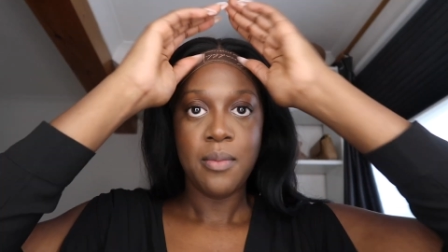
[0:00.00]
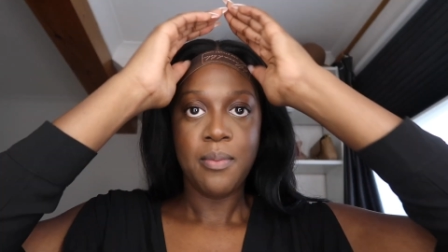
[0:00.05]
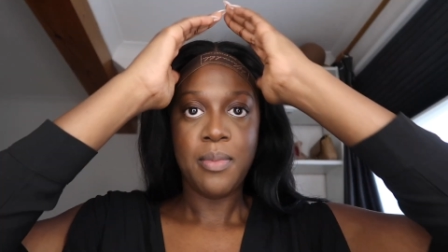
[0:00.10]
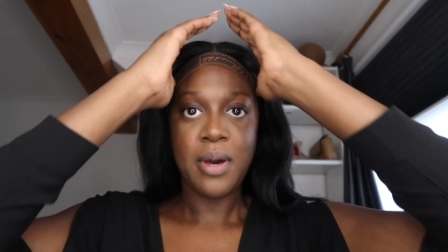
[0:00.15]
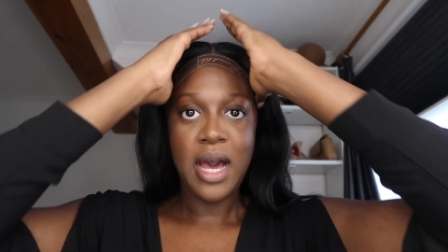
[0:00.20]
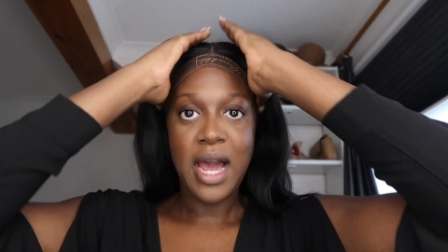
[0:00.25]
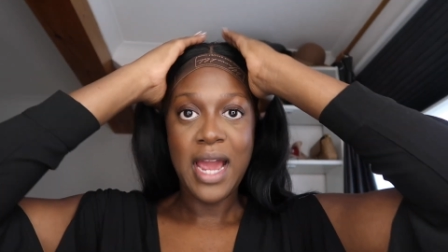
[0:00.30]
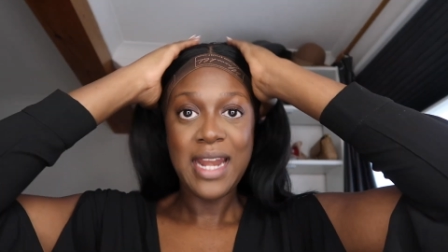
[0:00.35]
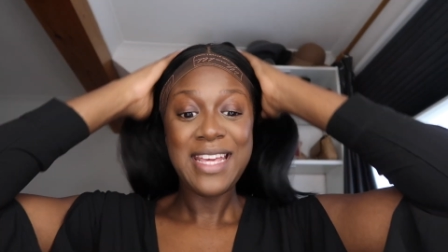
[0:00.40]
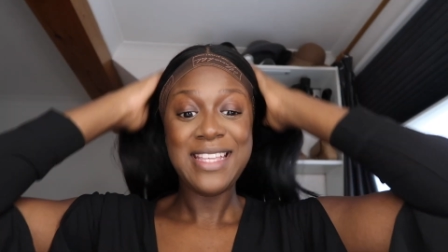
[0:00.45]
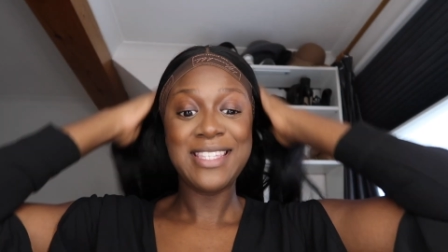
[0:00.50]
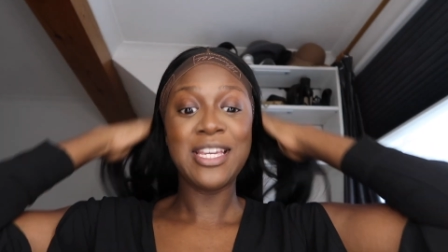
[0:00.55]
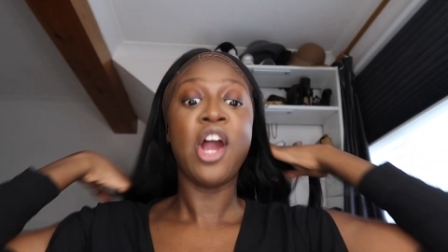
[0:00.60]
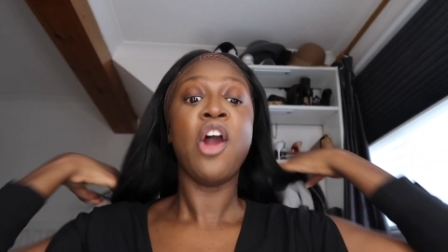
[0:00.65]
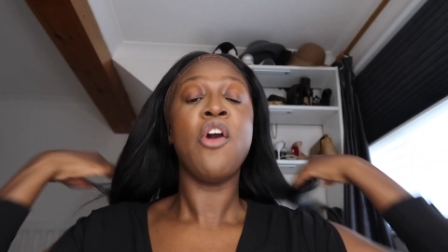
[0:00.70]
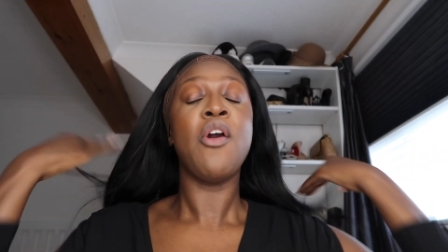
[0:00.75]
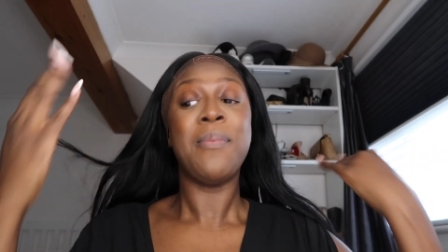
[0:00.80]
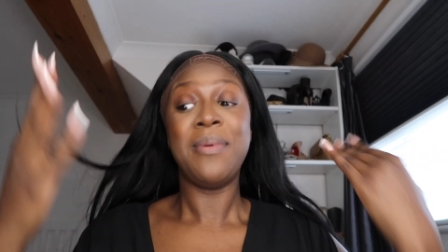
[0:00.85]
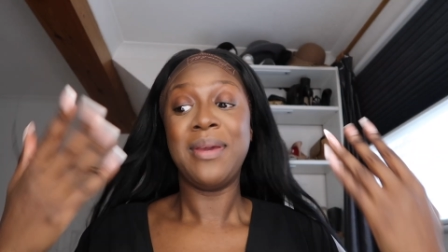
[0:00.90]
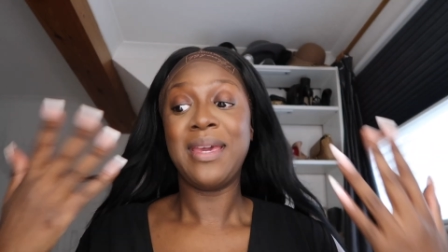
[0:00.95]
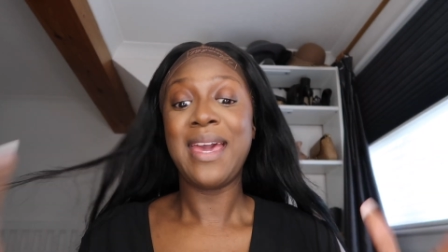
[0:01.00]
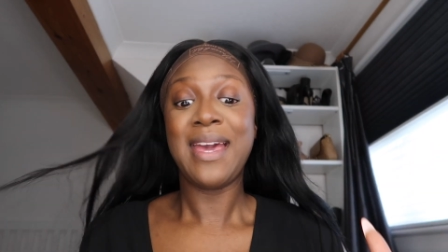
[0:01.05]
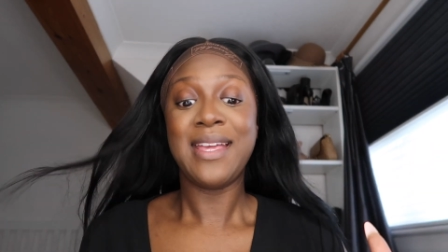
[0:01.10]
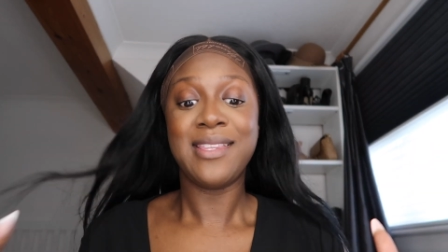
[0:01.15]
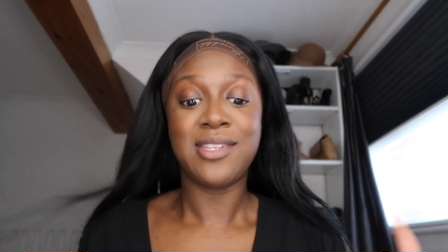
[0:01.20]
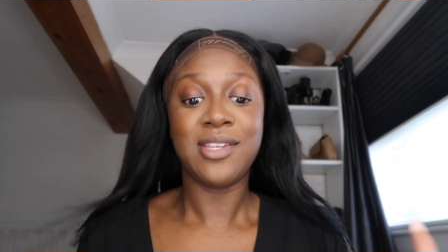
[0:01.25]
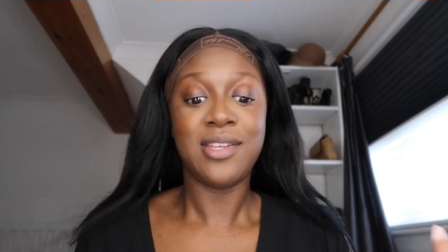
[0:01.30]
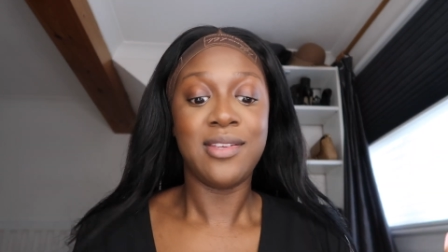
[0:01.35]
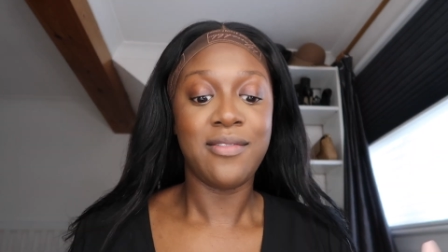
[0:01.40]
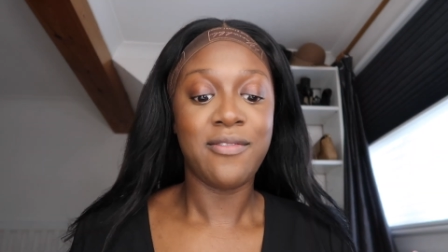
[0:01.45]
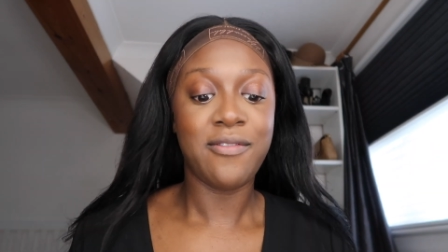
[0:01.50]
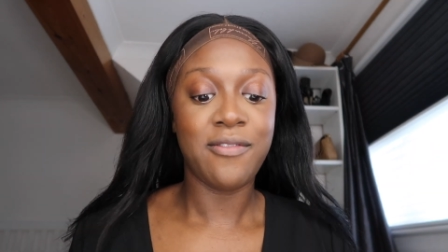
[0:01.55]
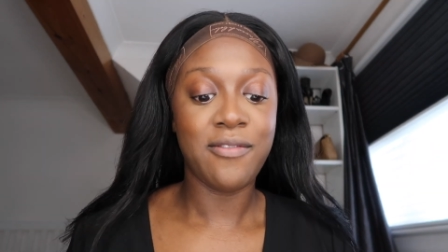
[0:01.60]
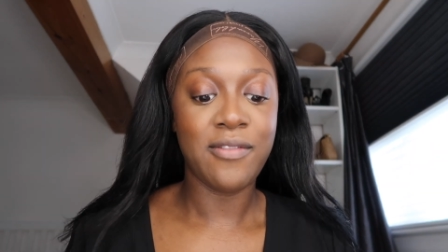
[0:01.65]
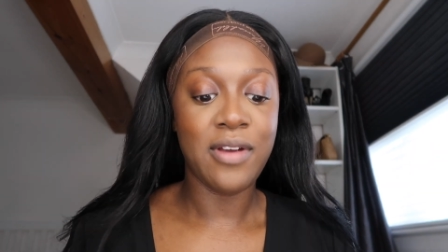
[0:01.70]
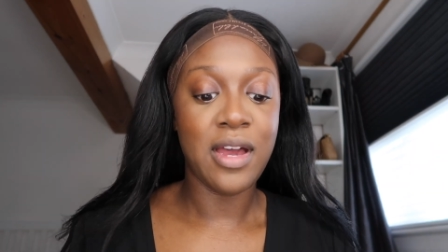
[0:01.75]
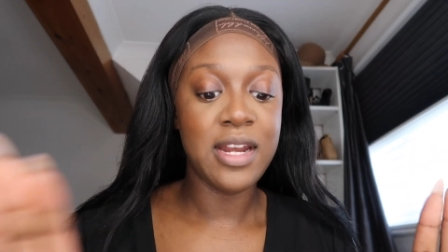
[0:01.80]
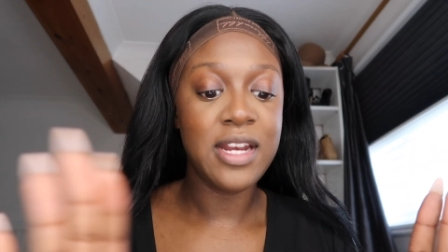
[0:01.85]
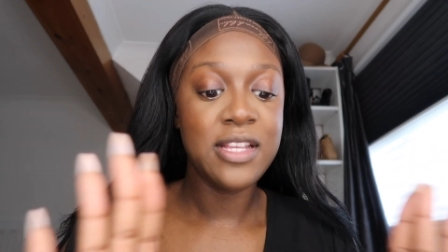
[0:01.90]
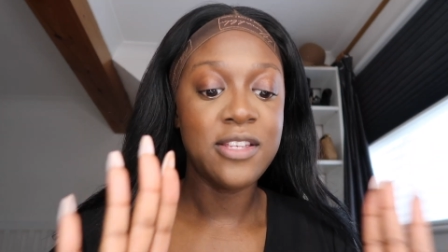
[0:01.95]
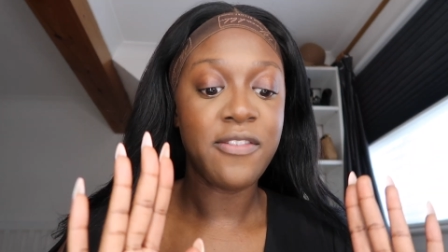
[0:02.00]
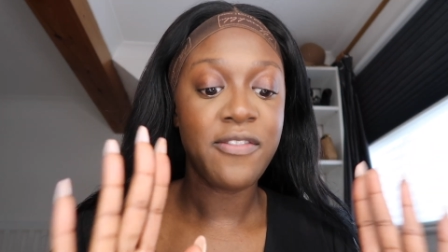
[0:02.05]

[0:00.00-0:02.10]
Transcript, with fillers: But I need to hurry up and get, I need